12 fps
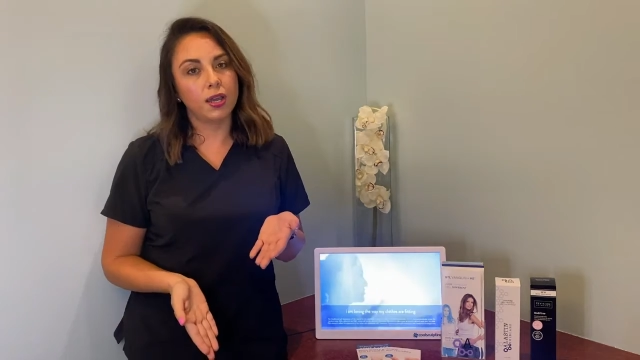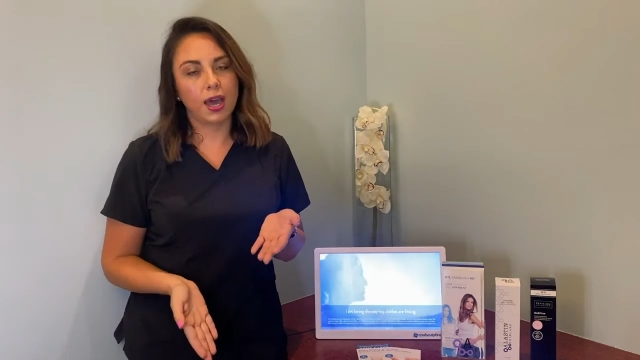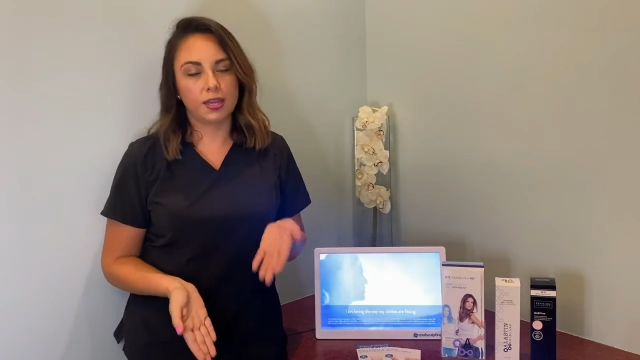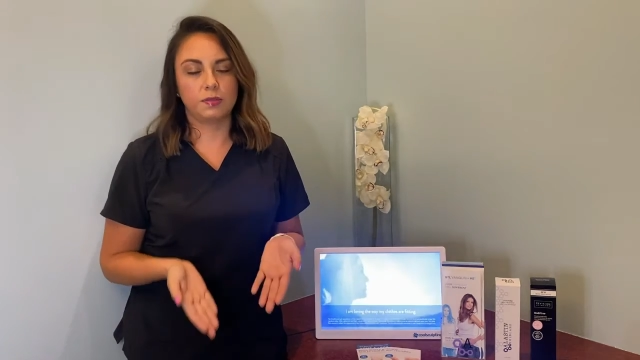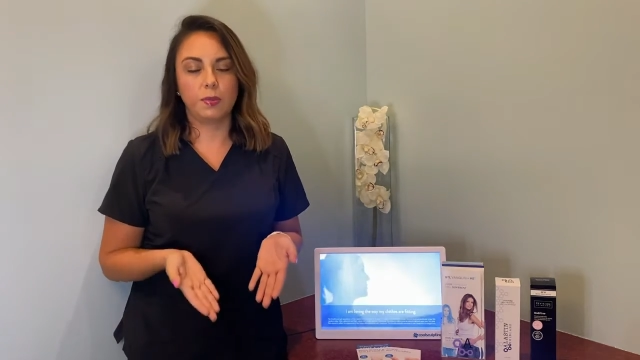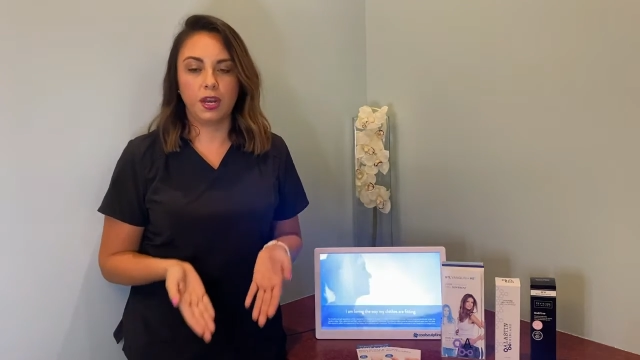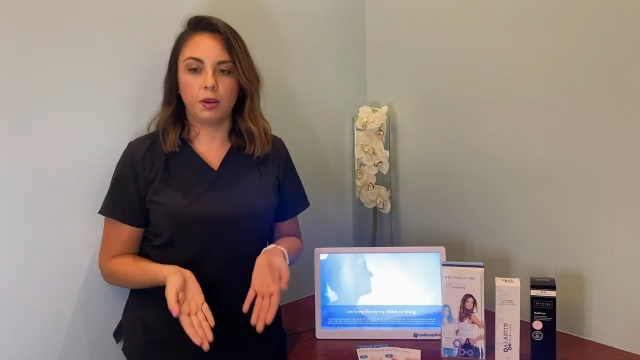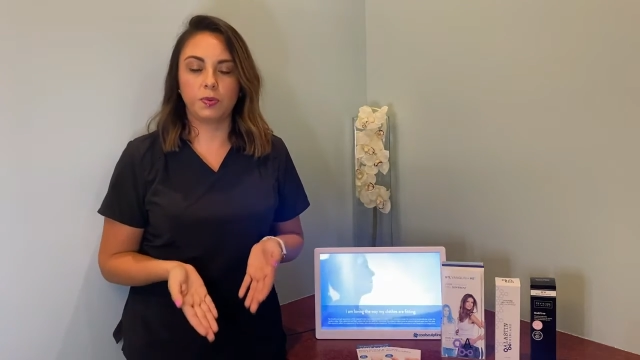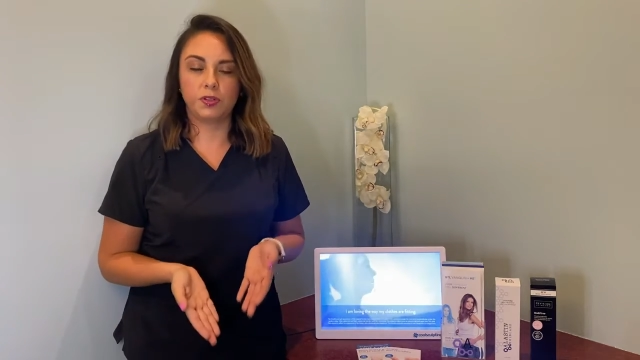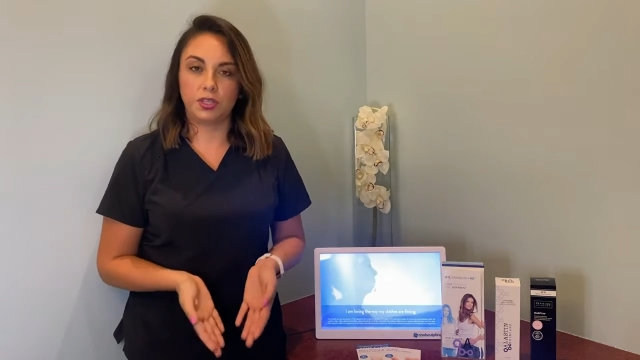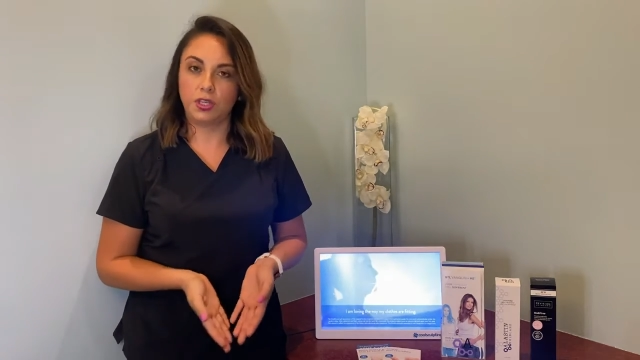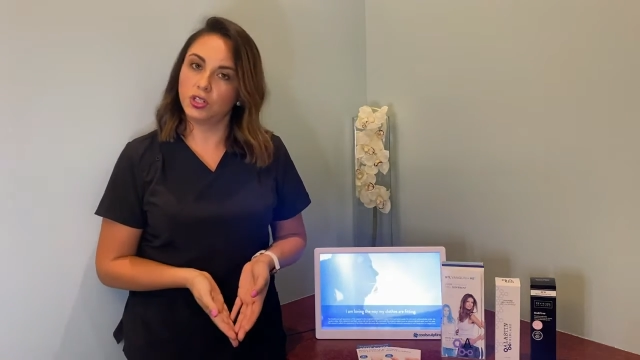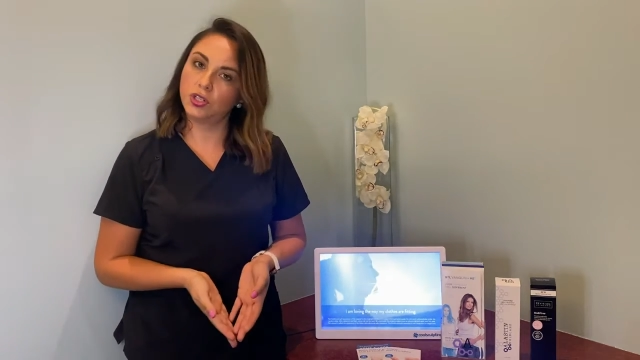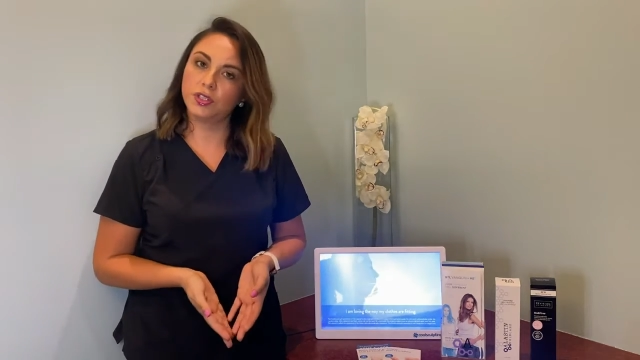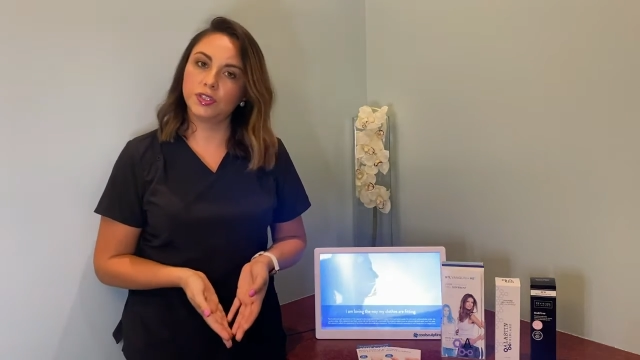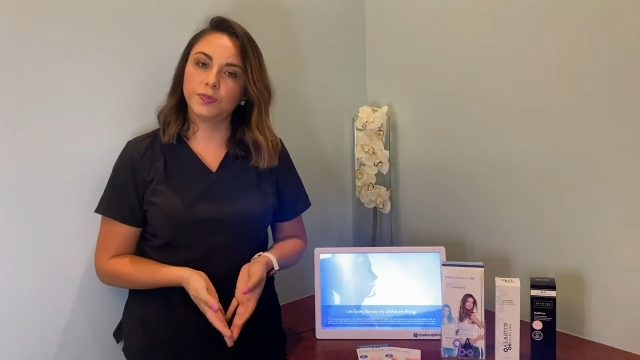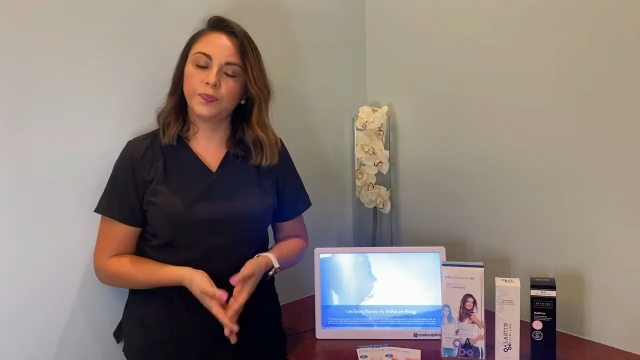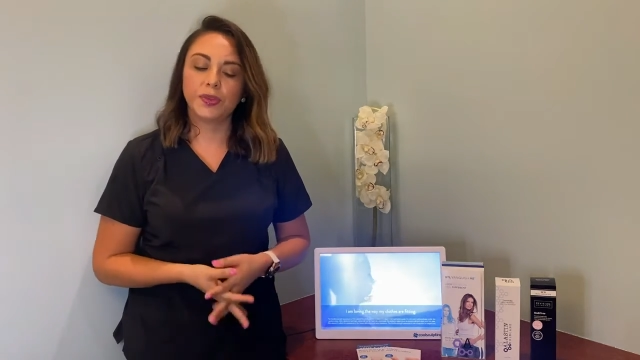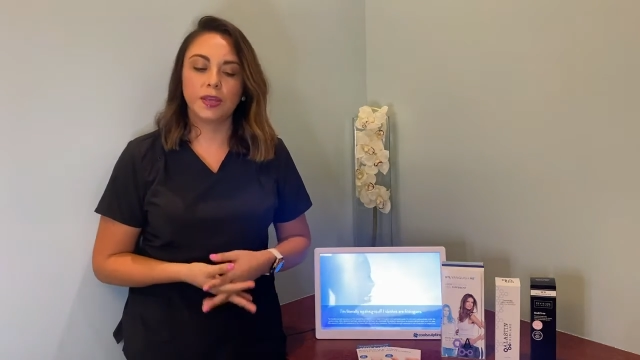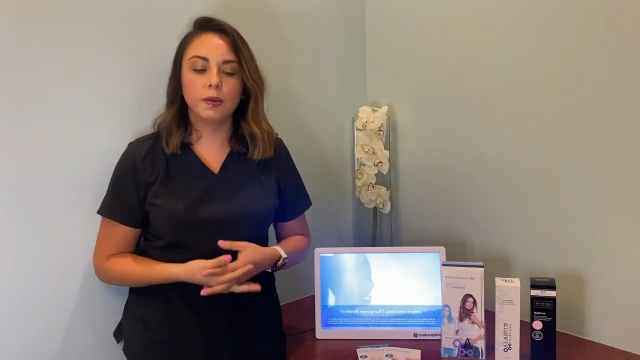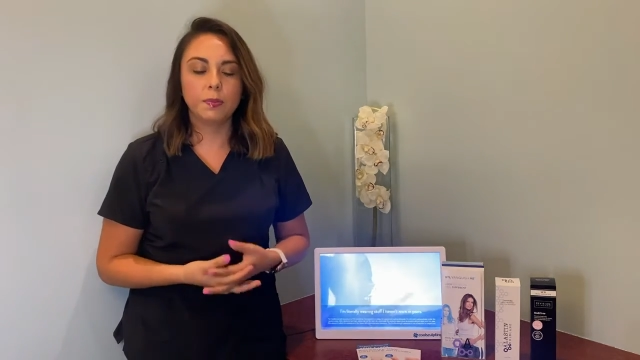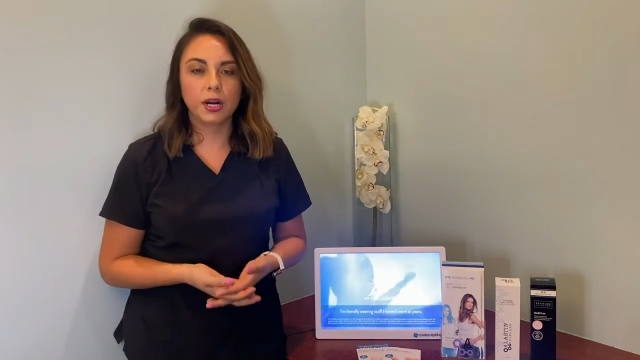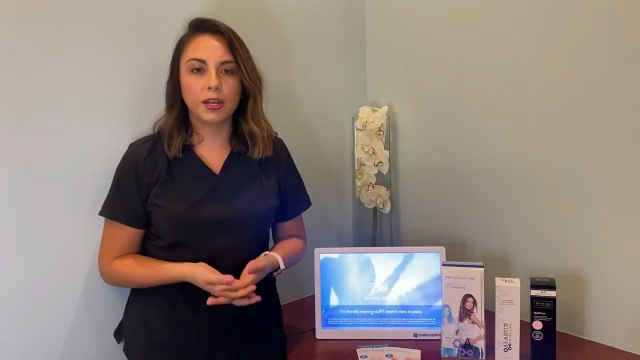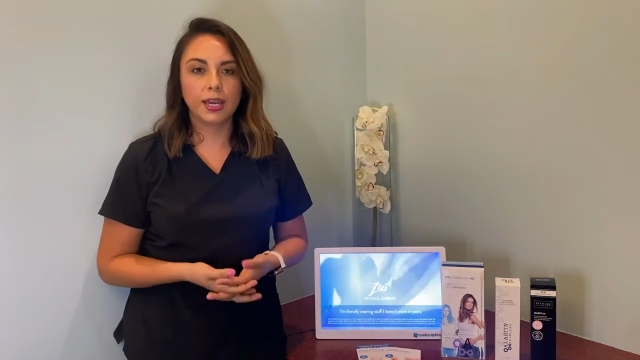cosmetic procedures in
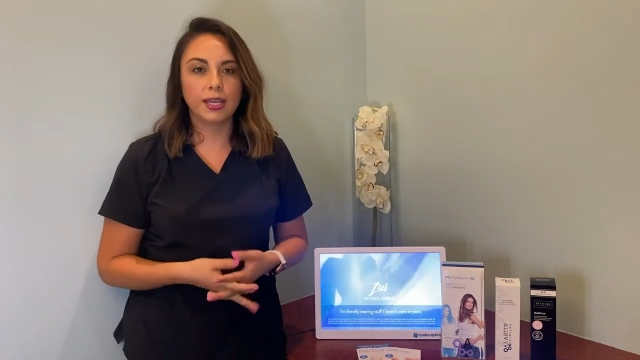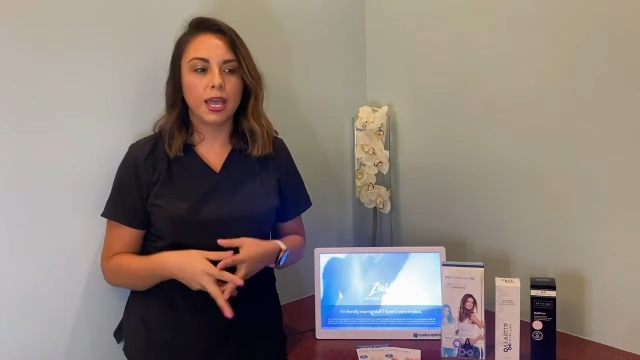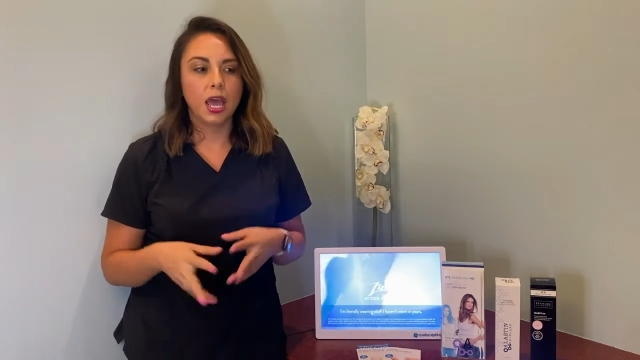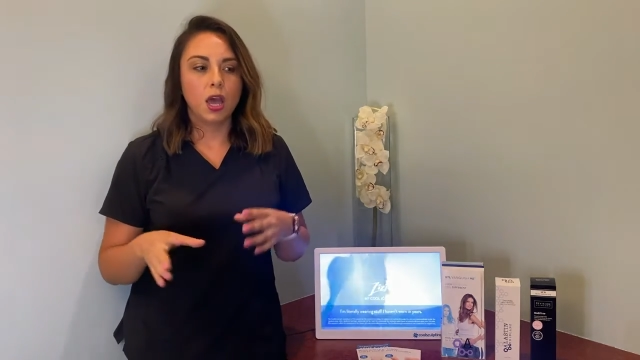the market.